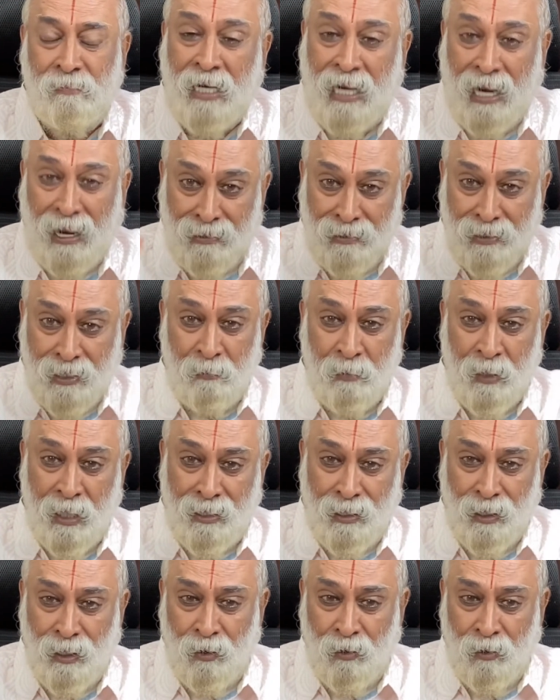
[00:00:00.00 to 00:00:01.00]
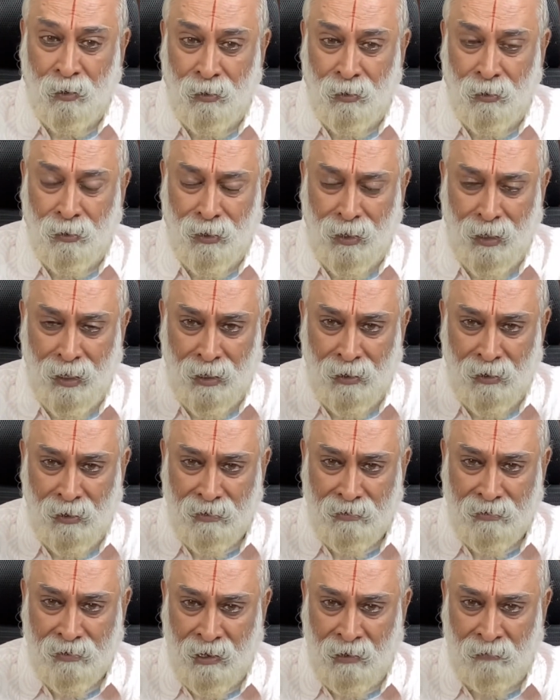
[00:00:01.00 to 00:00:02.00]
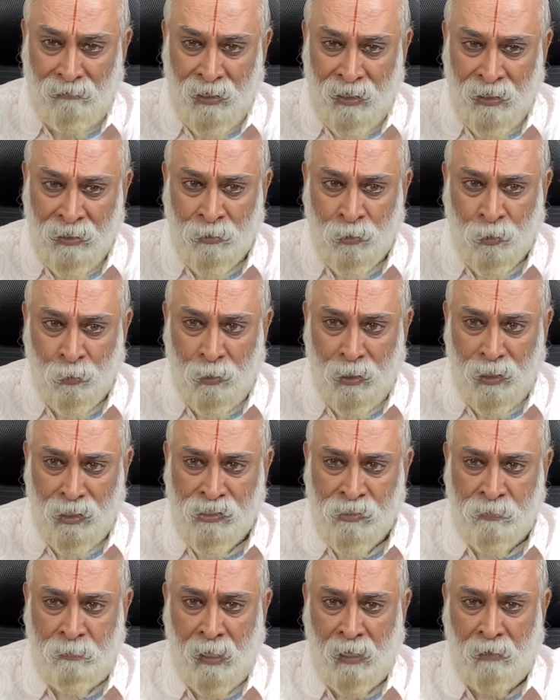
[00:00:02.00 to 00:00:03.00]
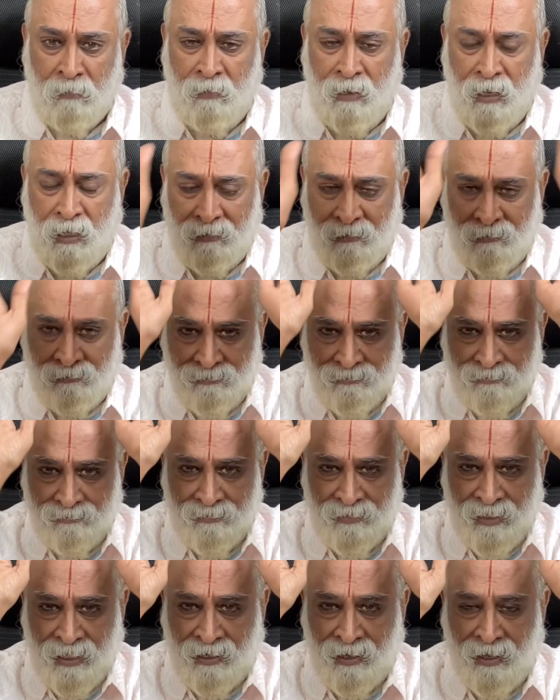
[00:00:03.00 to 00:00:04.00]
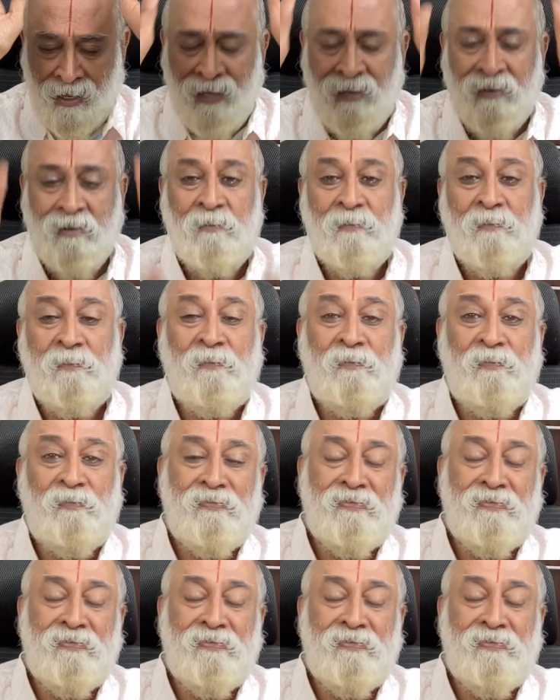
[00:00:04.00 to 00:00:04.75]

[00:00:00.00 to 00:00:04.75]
But ultimately all are traveling towards Bhagavan, Narayan.